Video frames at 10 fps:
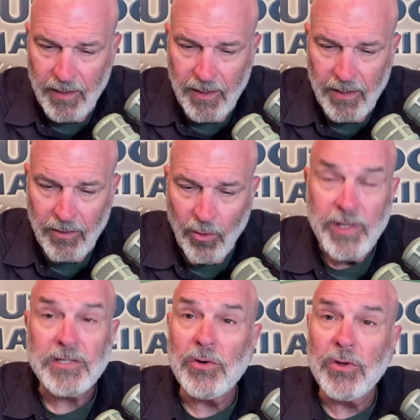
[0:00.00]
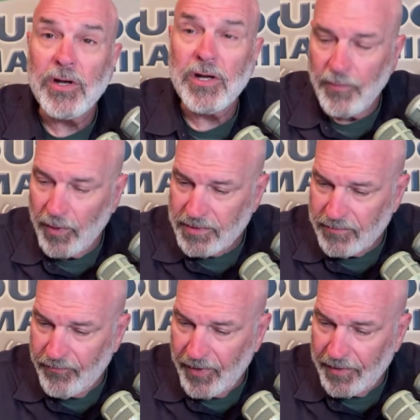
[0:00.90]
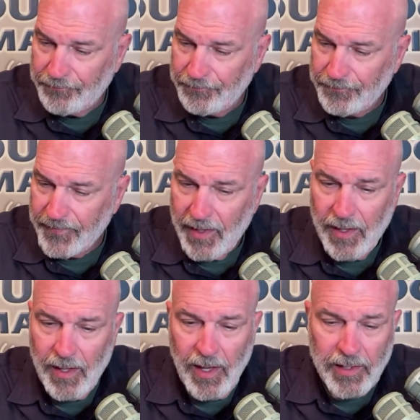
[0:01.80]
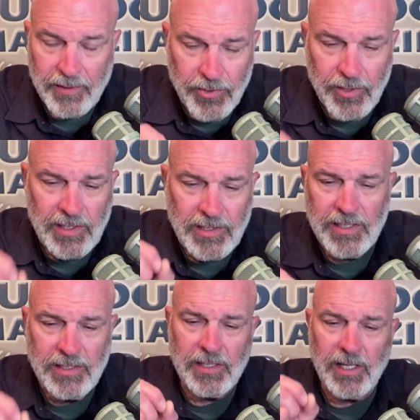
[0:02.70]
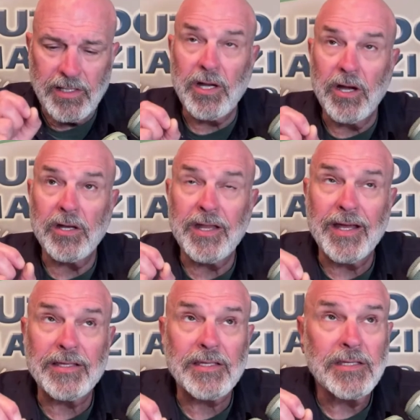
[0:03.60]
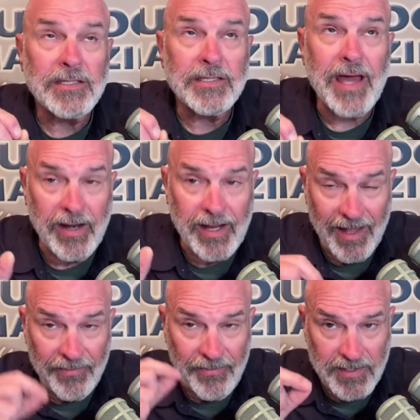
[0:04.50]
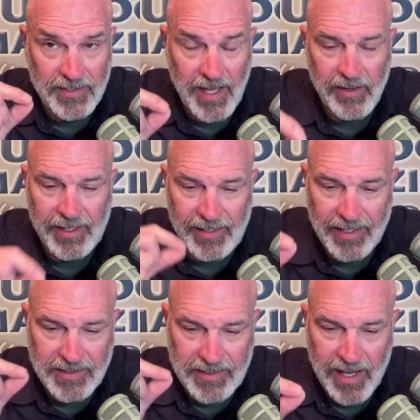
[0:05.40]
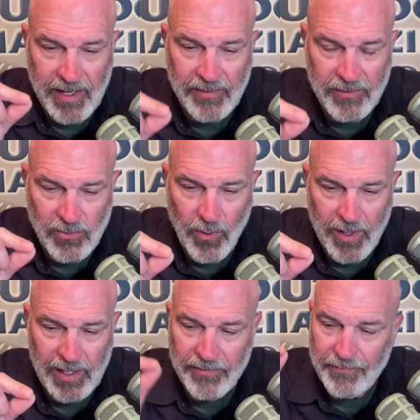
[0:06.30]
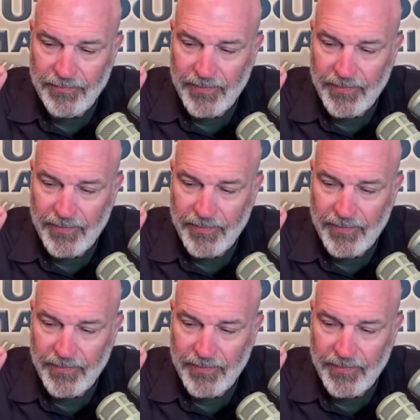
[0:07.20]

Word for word: No reason doing it if it wasn't fun. Uh, turkey season does start next Saturday, not this Saturday, next Saturday, the 20th.